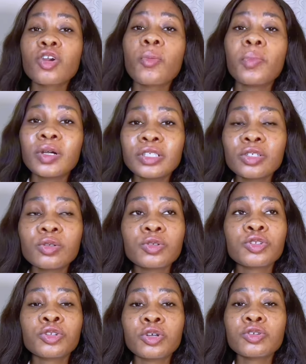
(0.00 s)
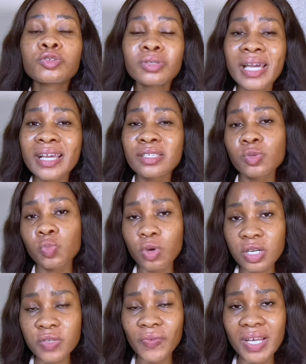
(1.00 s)
your body lotion so that it
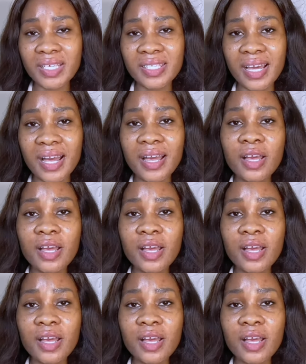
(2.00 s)
works faster.